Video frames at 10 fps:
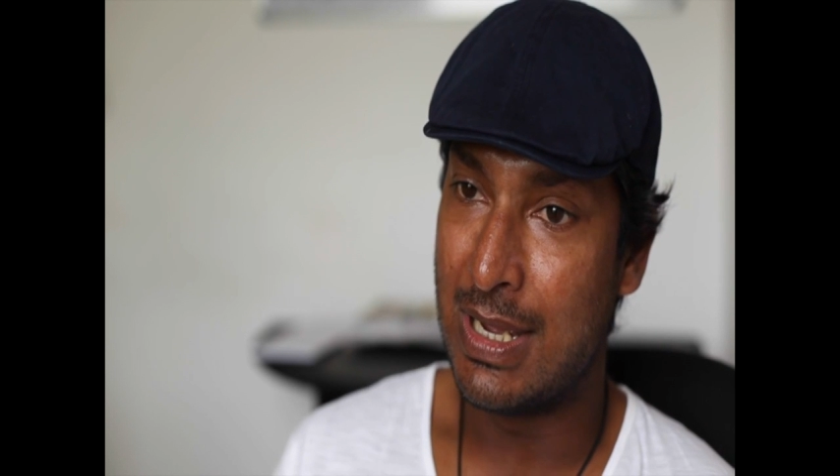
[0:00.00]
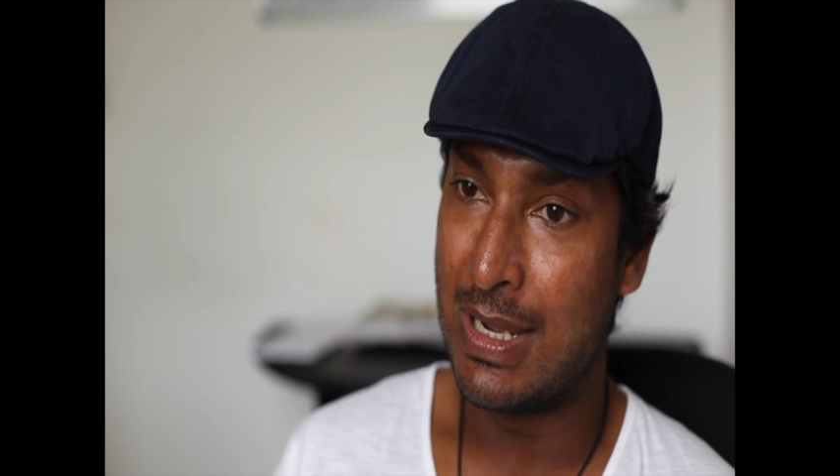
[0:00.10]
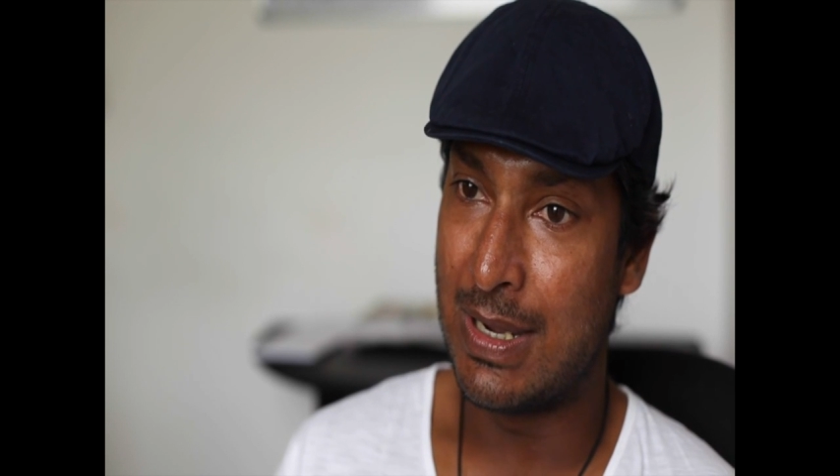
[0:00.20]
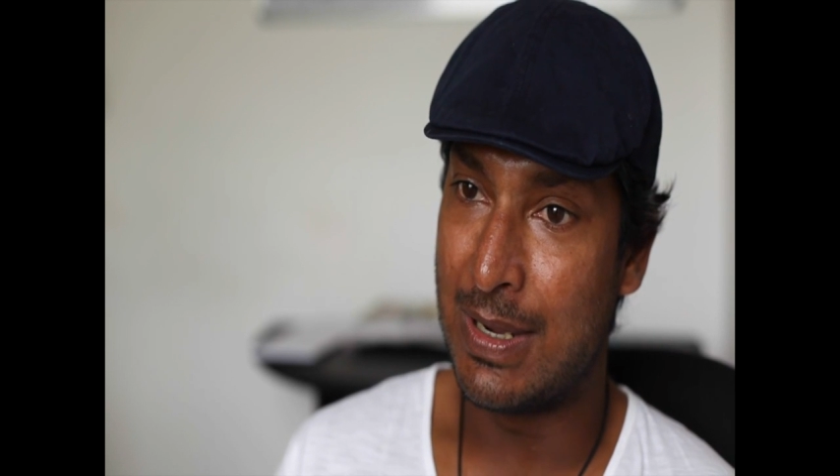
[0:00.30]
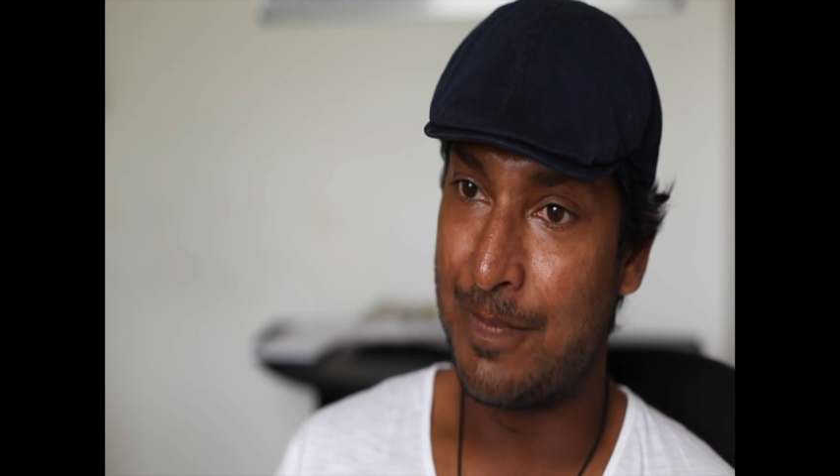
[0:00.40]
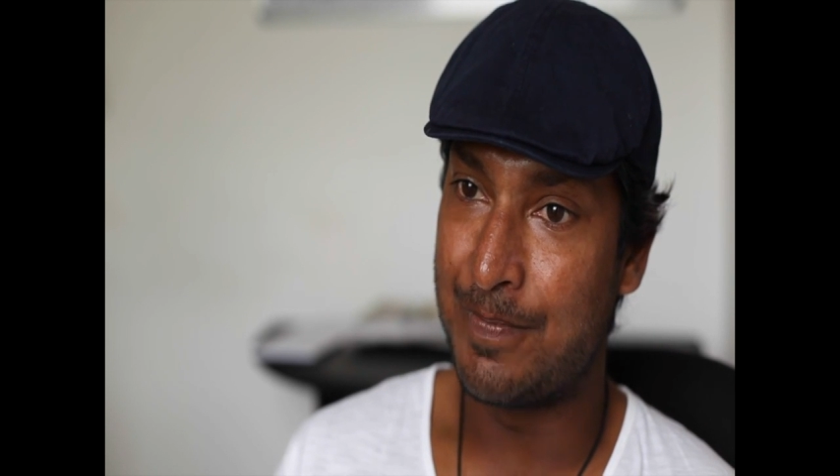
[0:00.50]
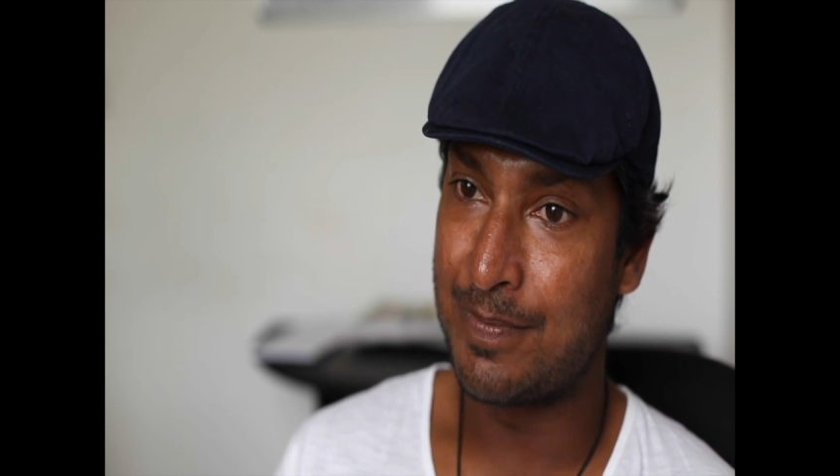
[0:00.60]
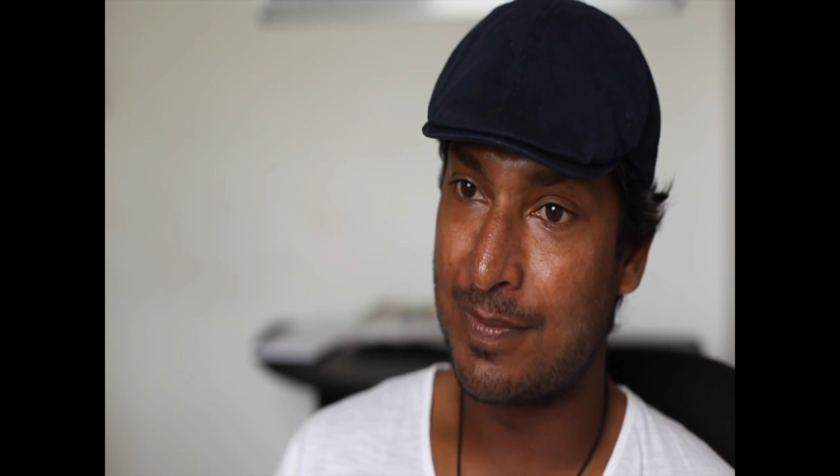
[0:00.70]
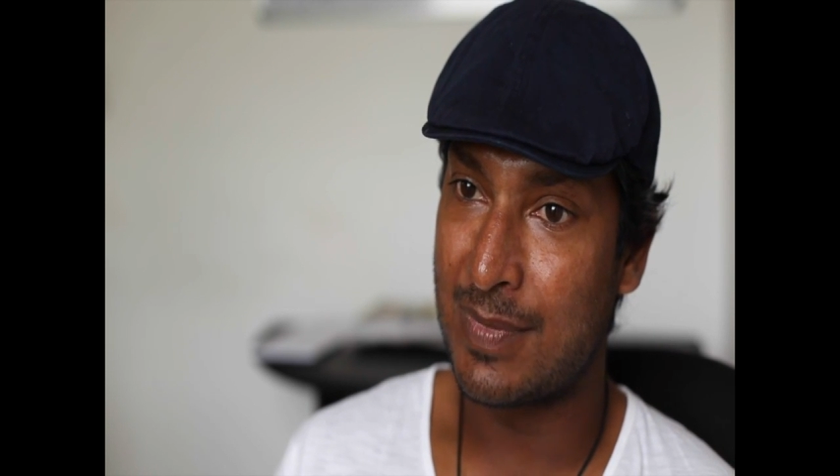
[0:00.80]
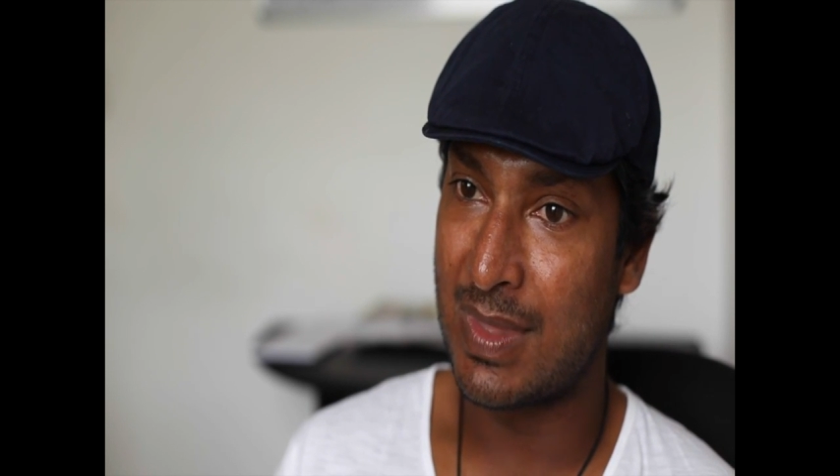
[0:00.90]

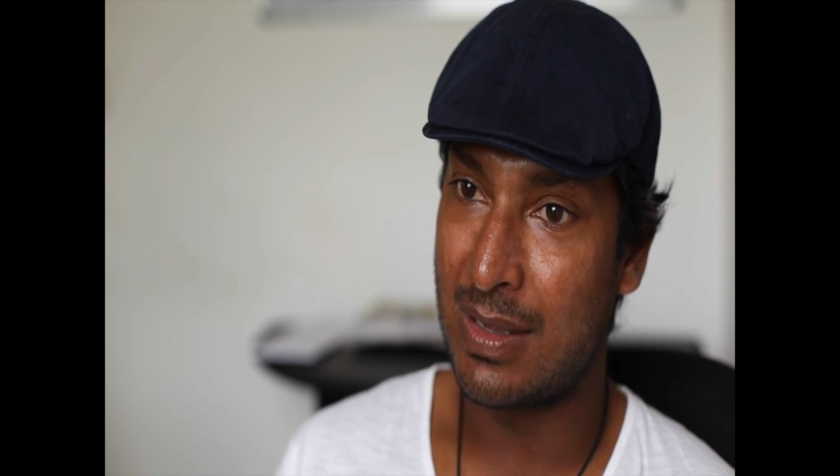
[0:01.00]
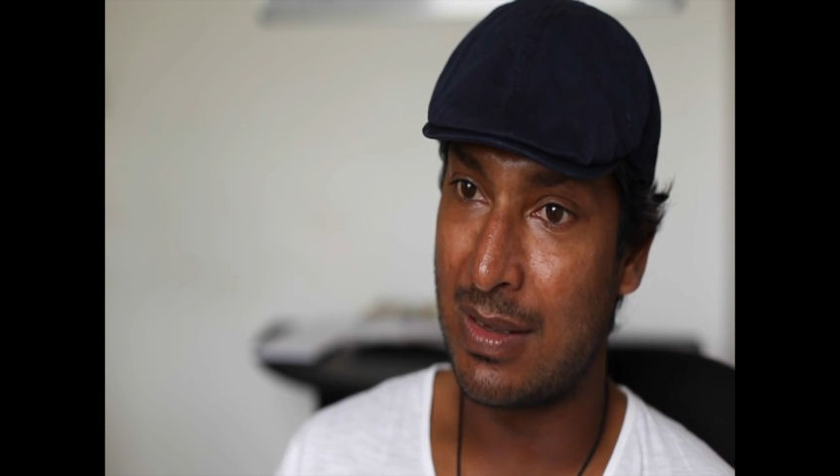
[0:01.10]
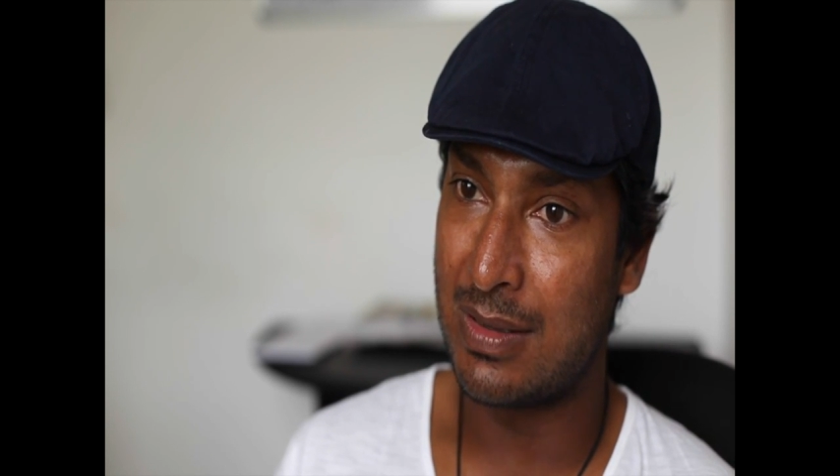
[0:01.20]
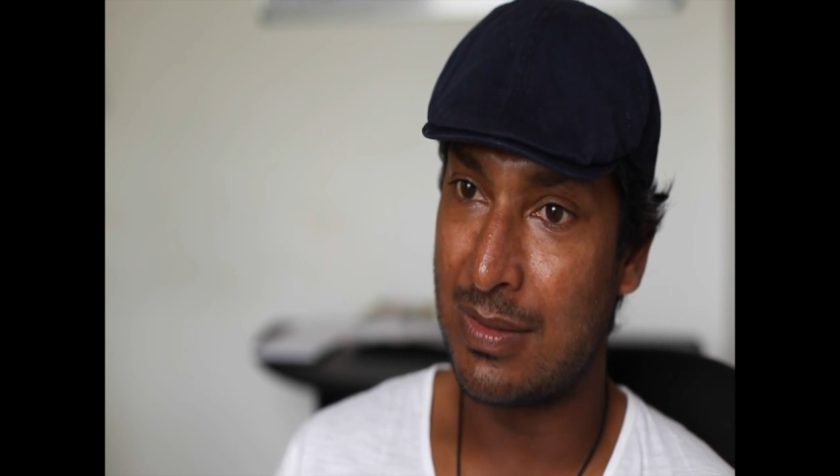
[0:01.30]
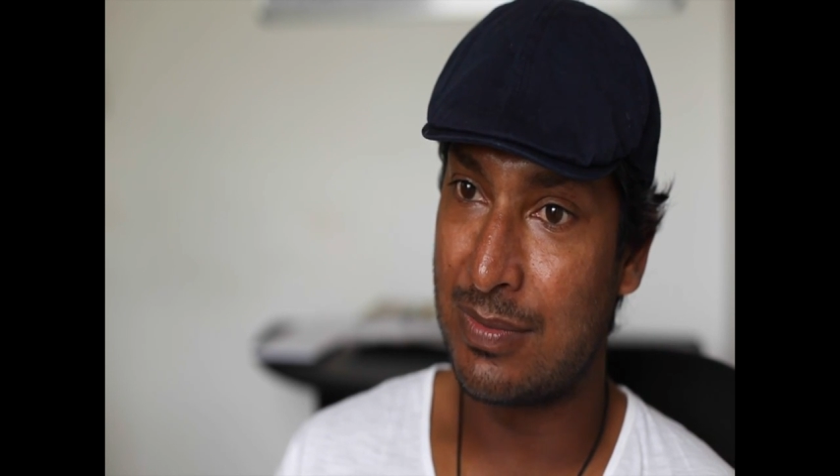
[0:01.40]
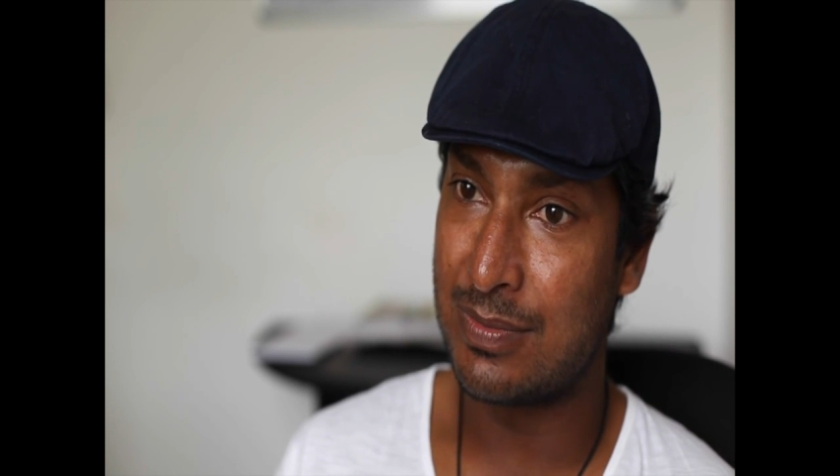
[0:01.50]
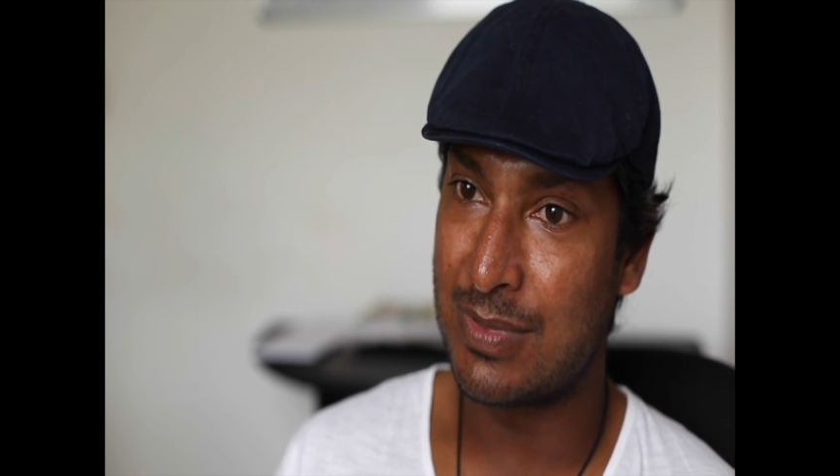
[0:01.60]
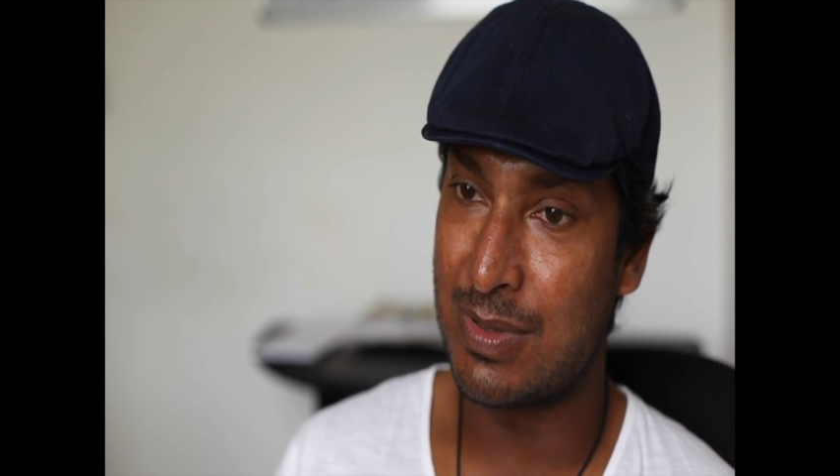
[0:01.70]
a